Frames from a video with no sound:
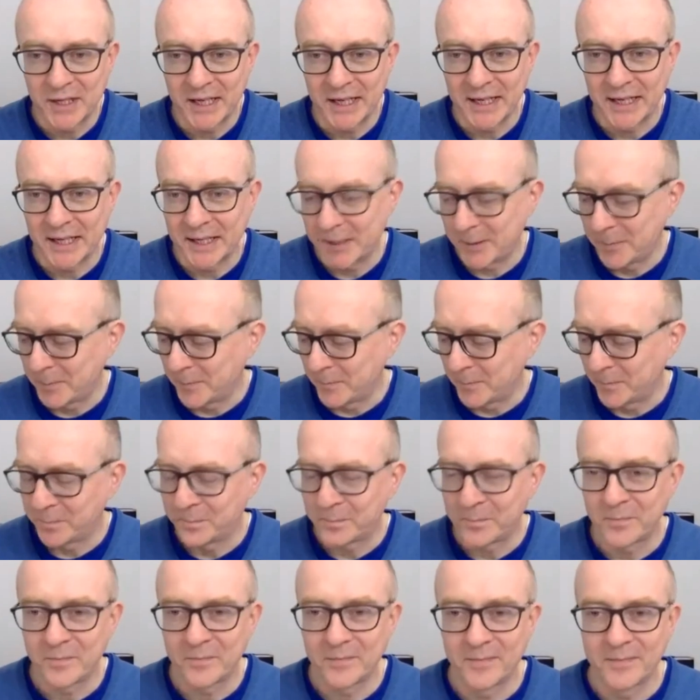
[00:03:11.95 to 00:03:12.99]

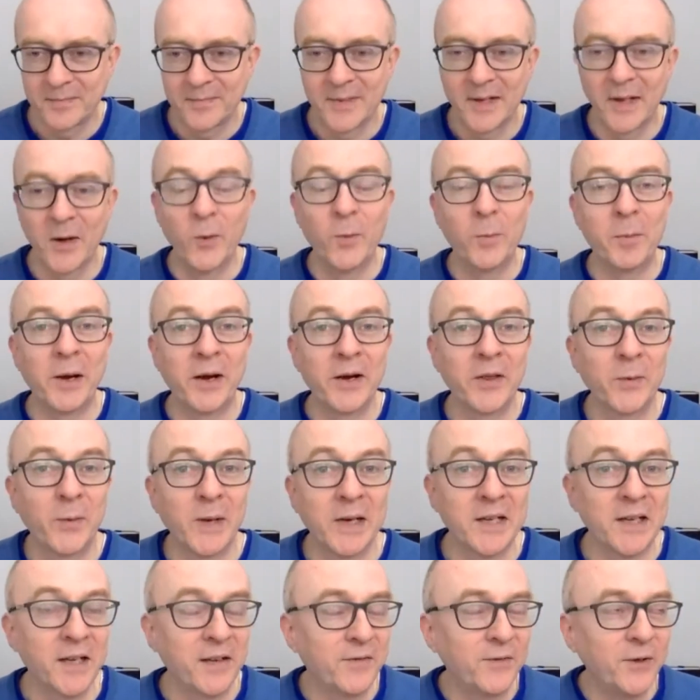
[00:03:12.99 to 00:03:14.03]
Oh, by the way,
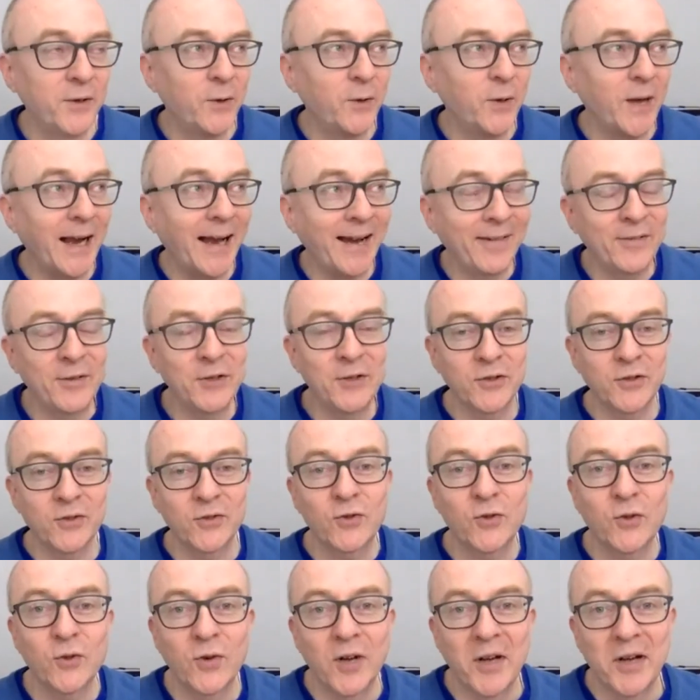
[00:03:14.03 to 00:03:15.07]
if you haven't
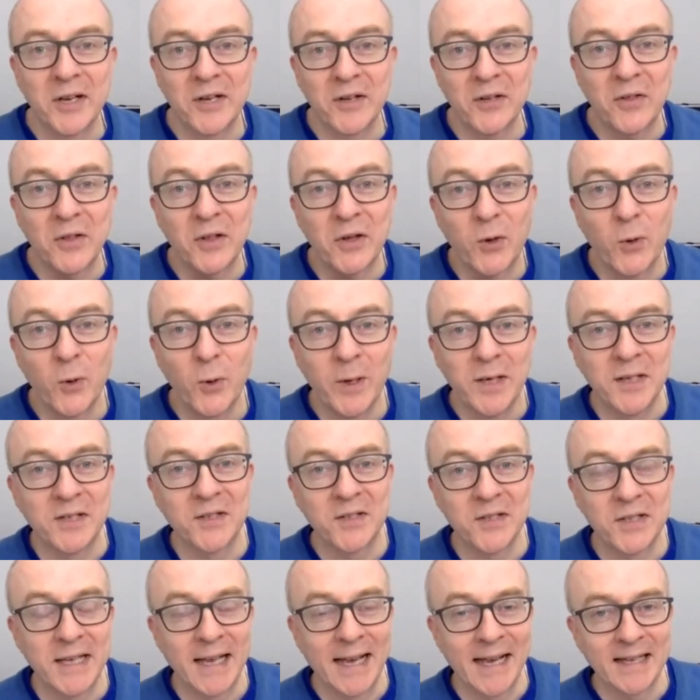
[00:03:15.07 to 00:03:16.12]
tried the
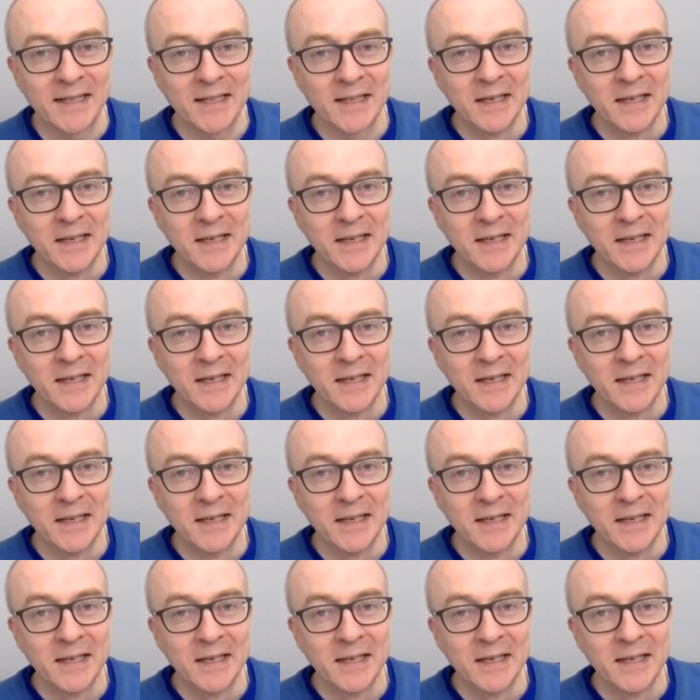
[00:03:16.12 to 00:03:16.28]
quiz yet,